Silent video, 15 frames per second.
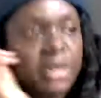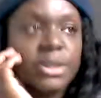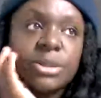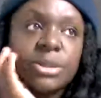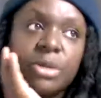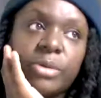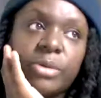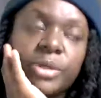
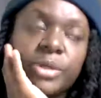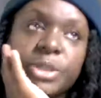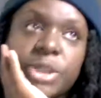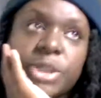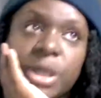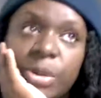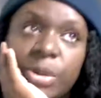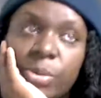need to go and
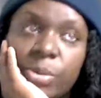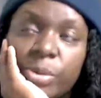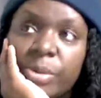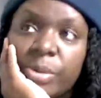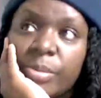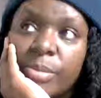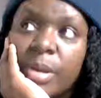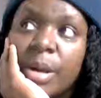check
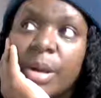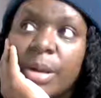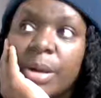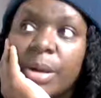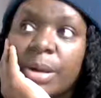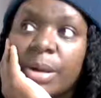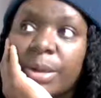on my